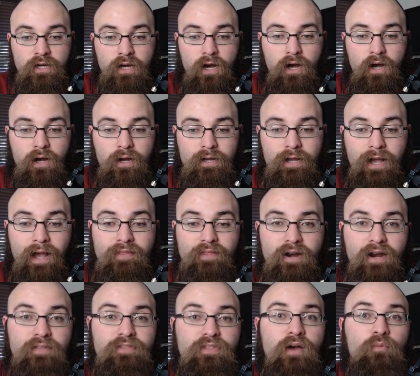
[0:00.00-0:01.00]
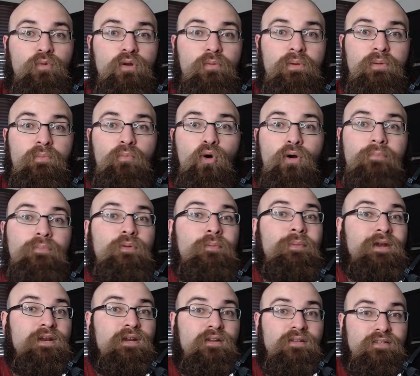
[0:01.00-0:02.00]
a guy that I thought would have been more
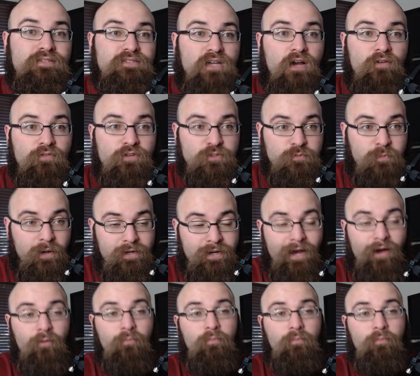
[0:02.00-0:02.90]
implemented in this offense by now,